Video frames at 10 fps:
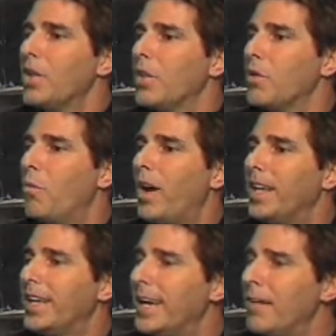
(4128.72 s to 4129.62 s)
you want to
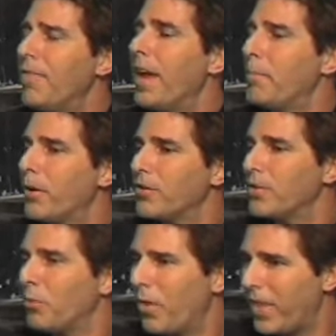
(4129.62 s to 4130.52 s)
give that
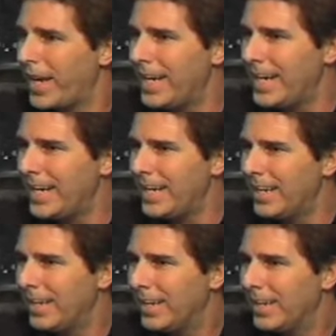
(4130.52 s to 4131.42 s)
person what they need
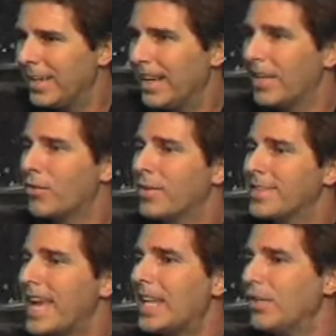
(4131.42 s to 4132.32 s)
so it
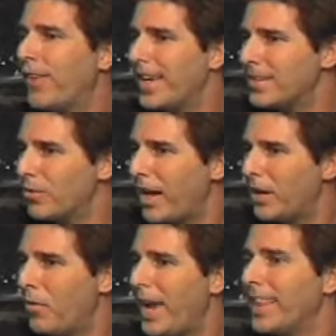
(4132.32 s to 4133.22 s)
satisfies it right
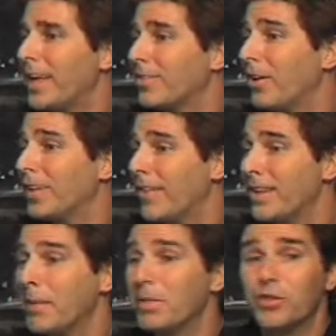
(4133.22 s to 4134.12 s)
away. And that's called giving
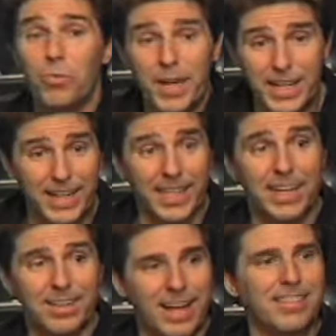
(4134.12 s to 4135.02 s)
them a Twinkie.
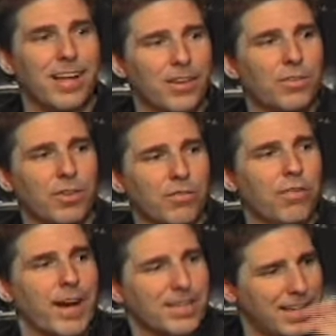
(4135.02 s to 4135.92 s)
That's how the, the
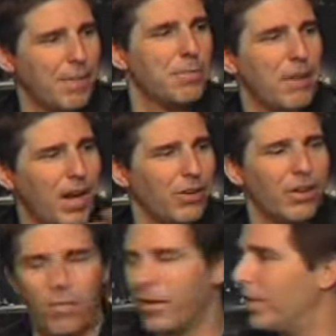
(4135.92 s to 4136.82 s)
phrase came about
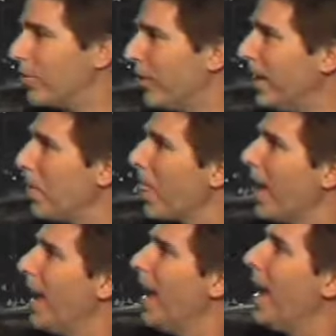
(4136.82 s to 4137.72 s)
over history.
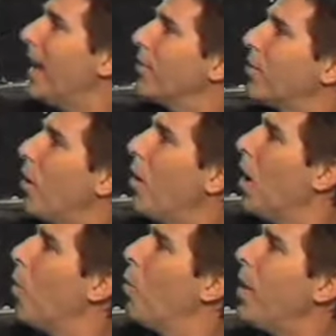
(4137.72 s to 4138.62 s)
And so
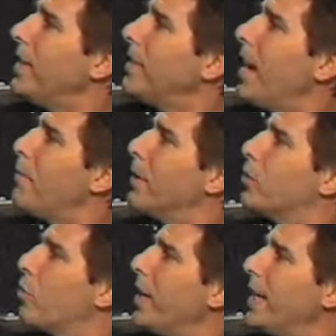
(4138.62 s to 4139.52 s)
what type of
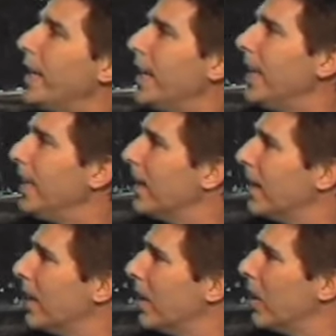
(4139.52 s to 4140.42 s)
Twinkie
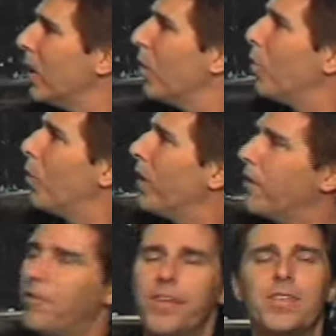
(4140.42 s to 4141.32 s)
would the
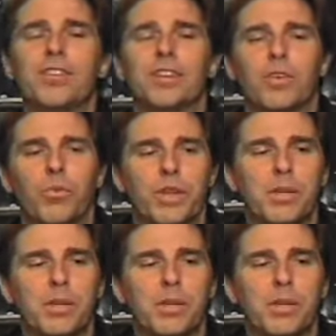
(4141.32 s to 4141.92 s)
physical, would the